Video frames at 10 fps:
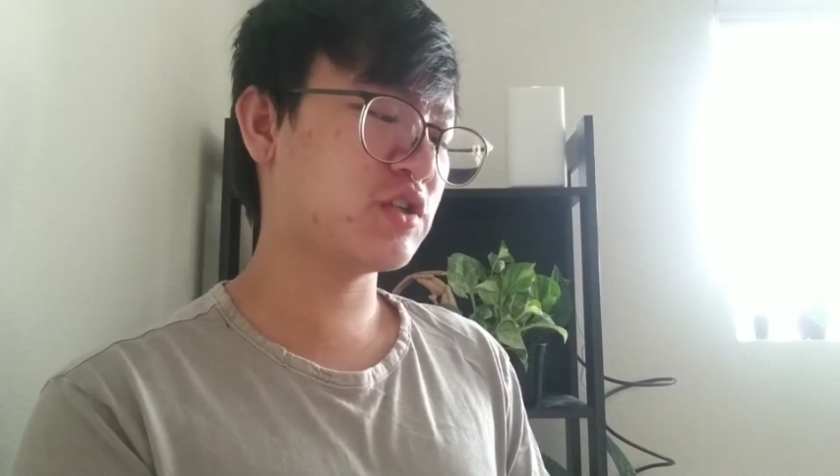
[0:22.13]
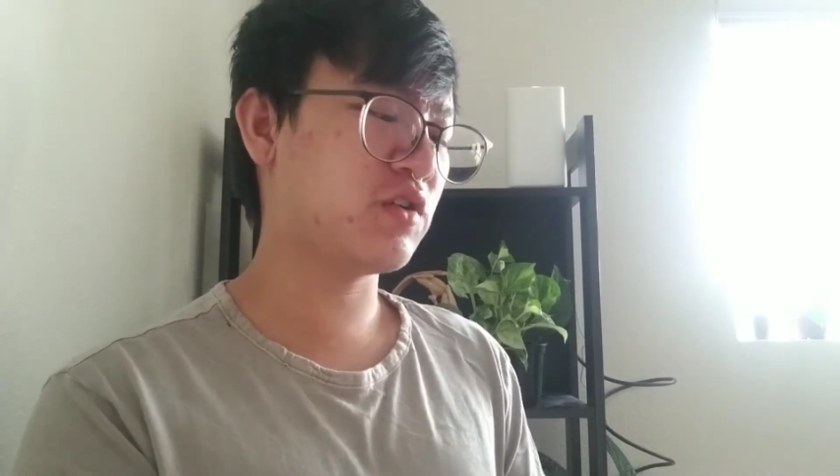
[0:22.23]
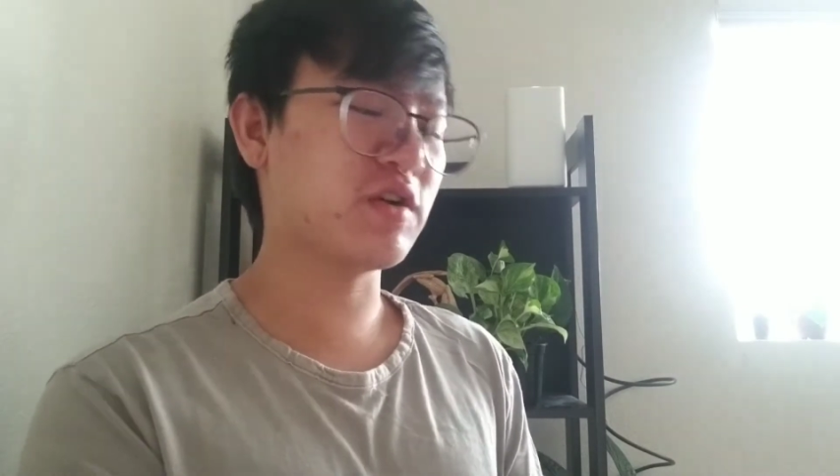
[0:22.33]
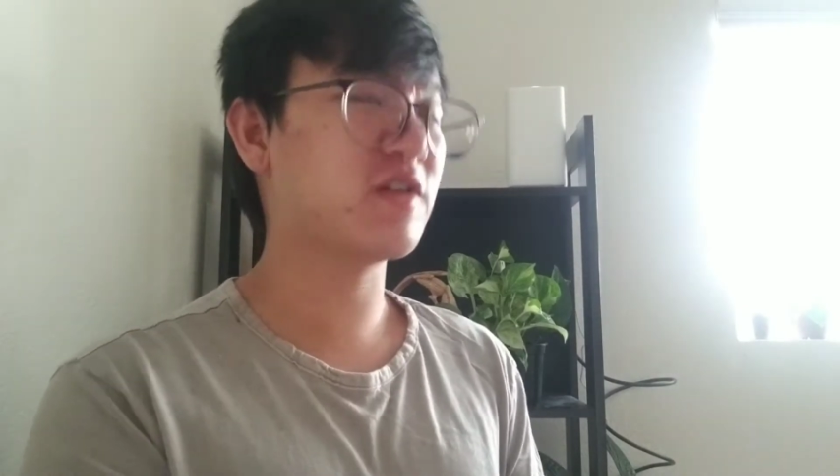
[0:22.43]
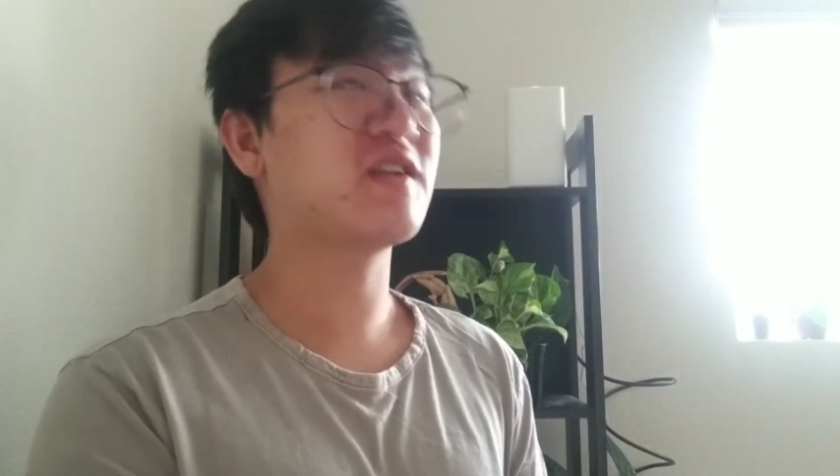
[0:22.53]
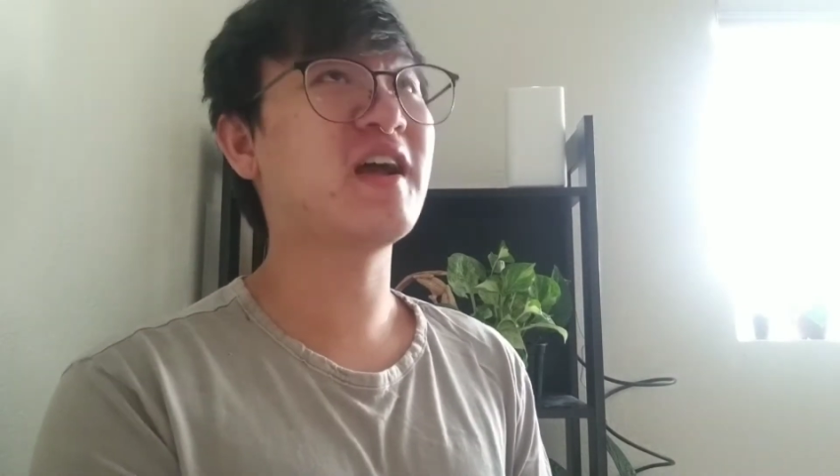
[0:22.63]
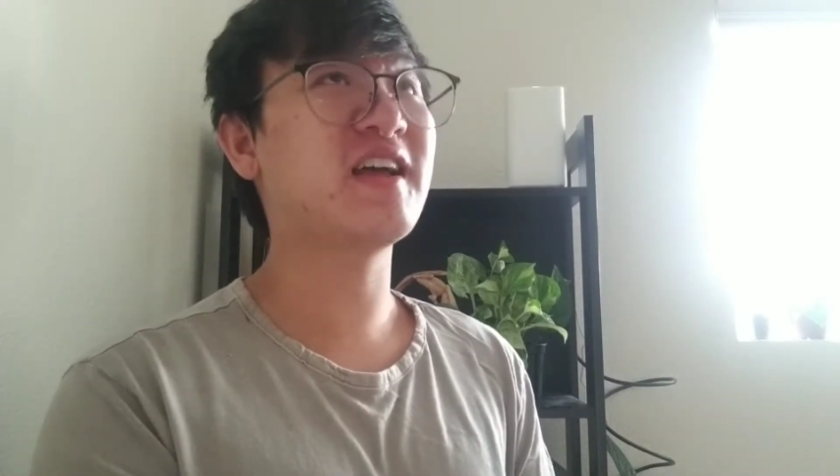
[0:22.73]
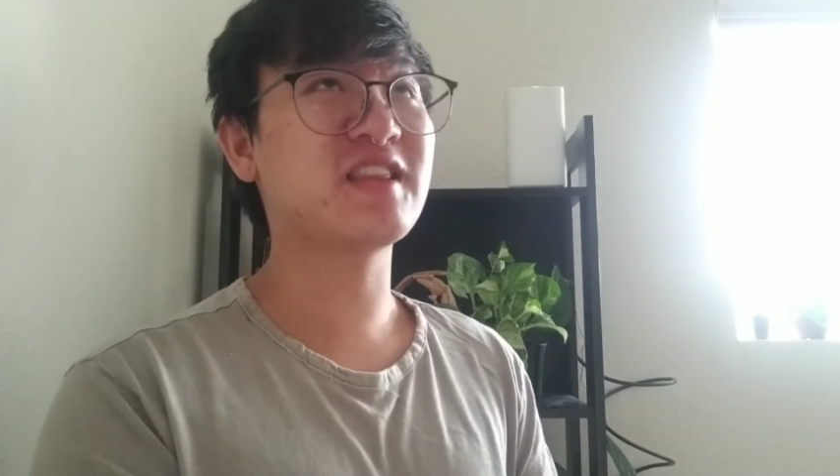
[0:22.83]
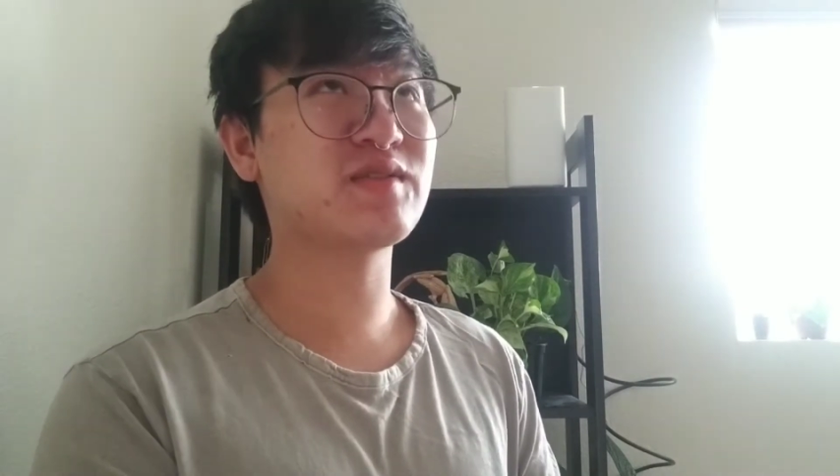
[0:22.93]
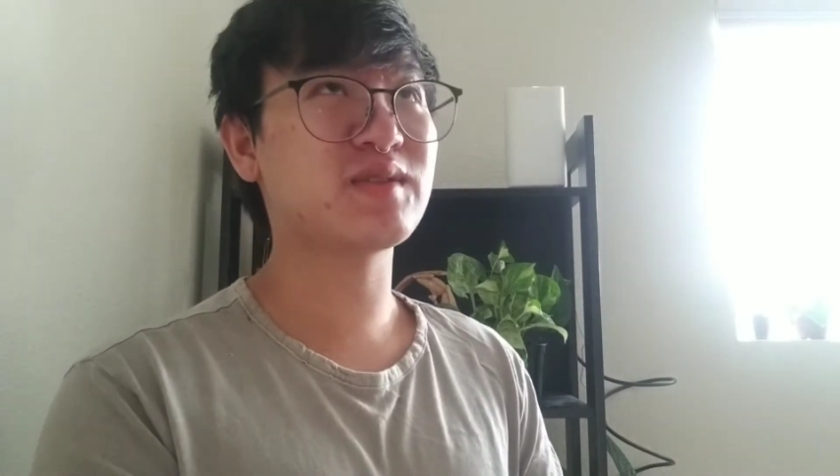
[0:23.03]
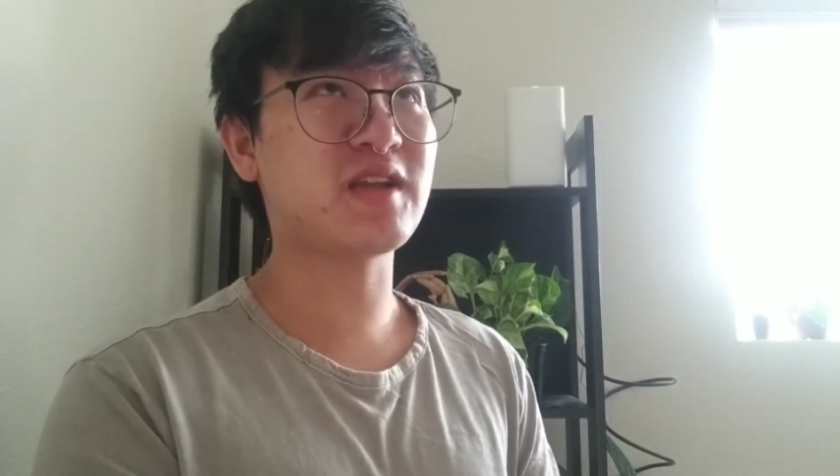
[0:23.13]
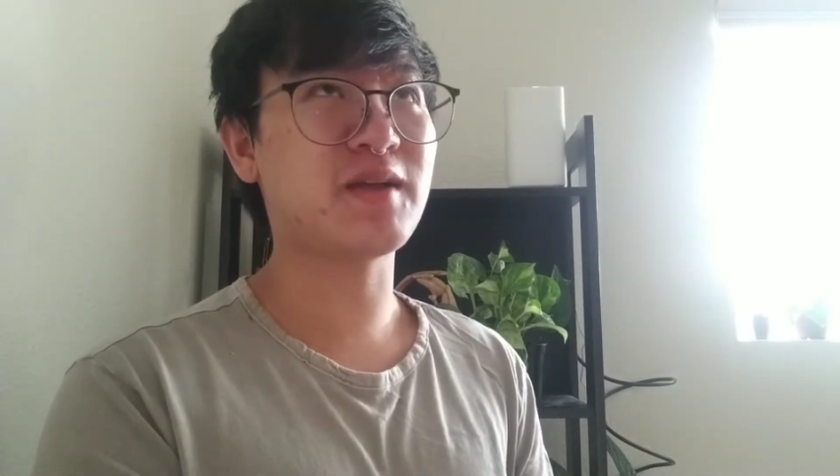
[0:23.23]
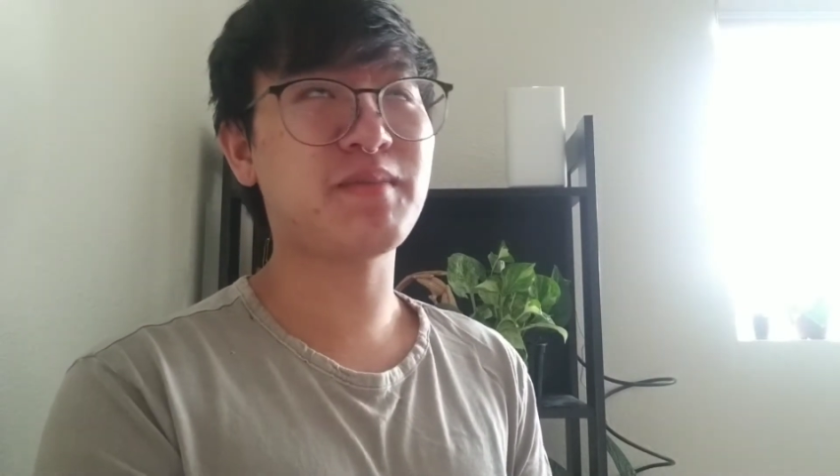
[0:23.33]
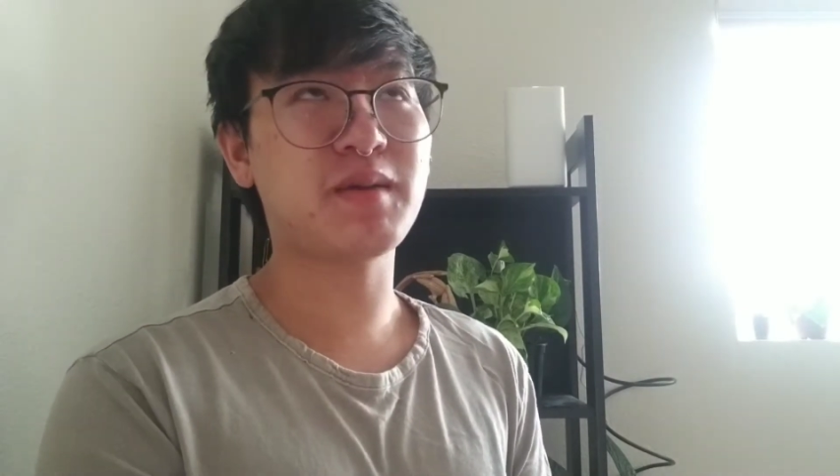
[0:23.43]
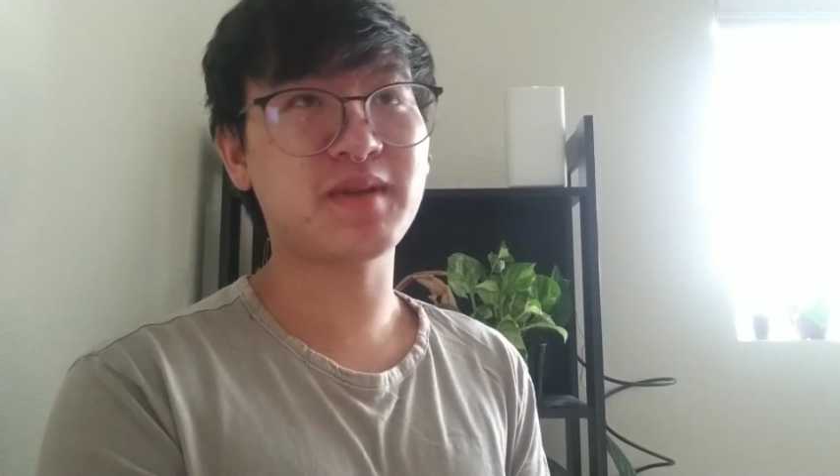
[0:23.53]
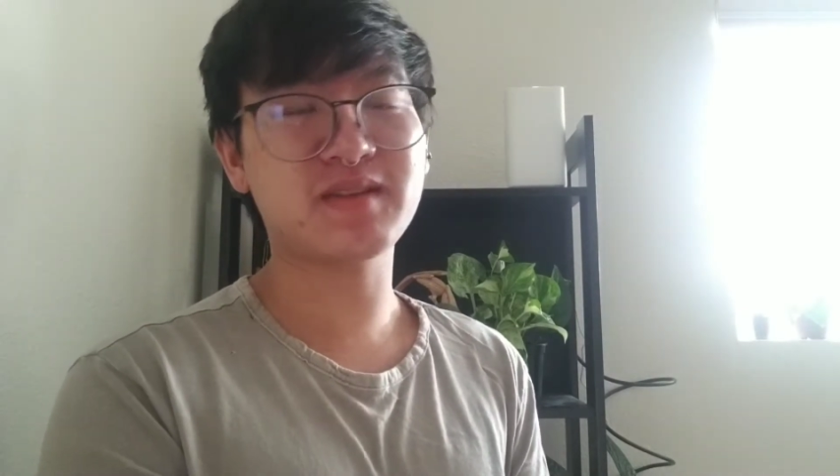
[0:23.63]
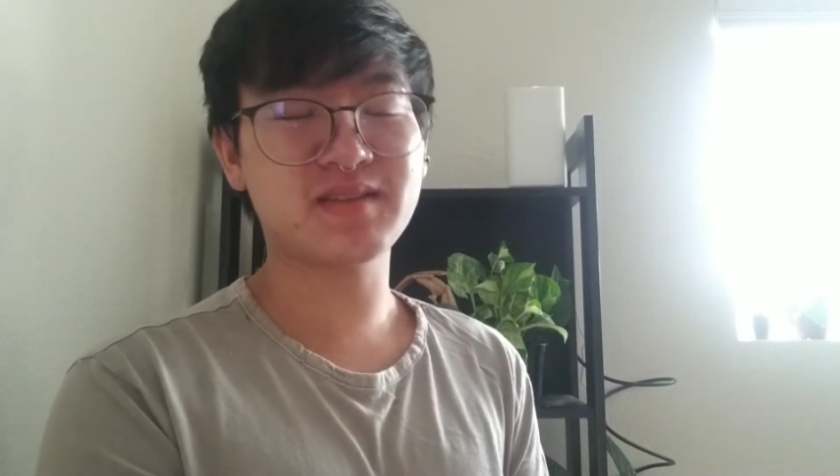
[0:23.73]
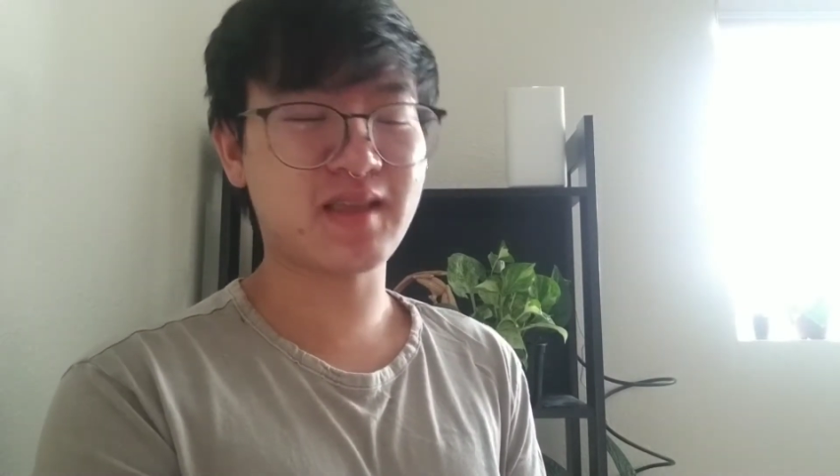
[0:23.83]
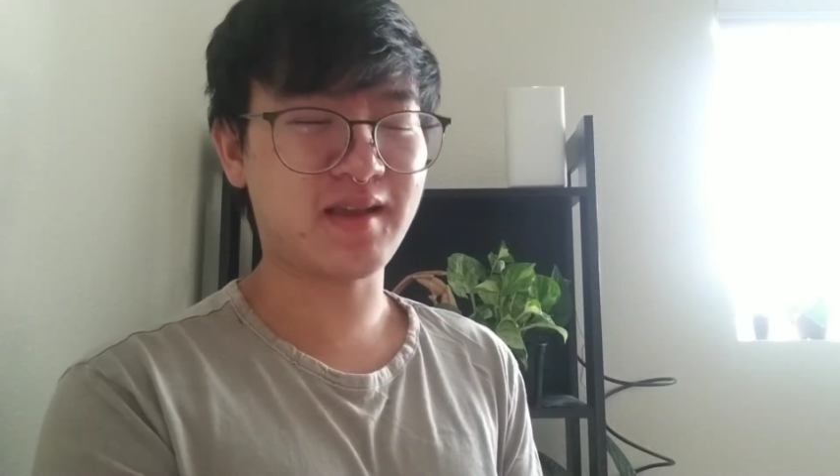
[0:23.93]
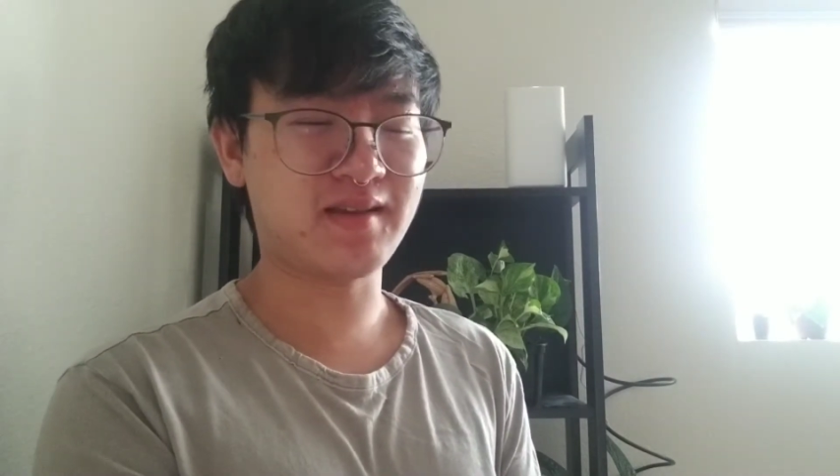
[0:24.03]
or this was not a public
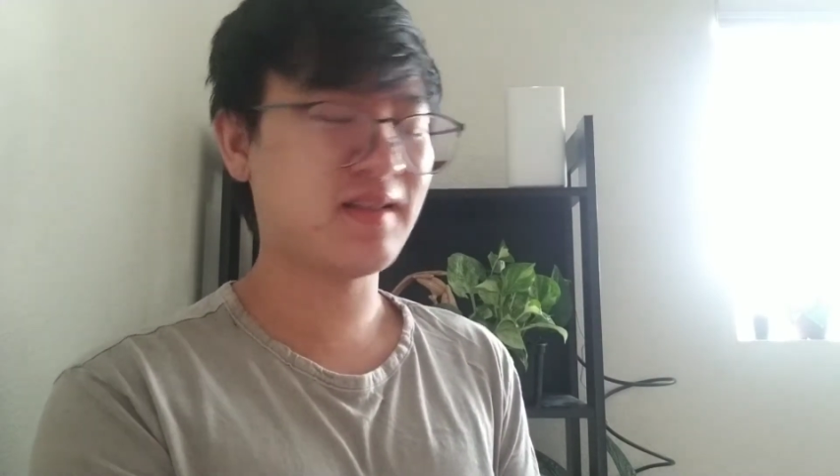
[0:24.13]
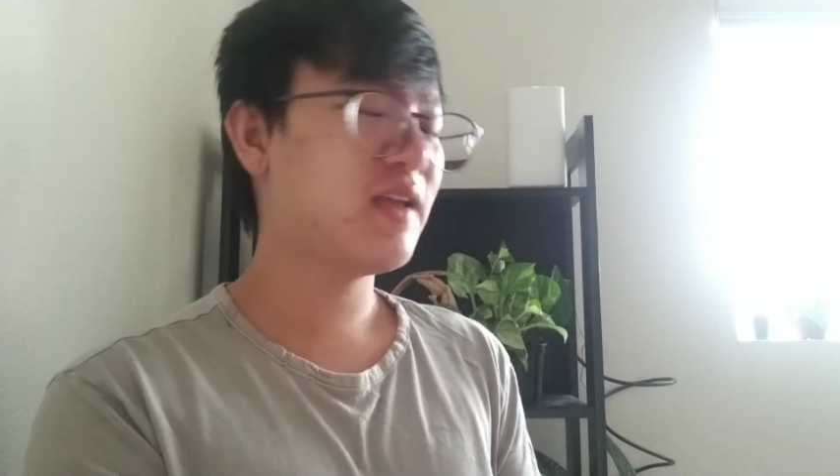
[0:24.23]
sale,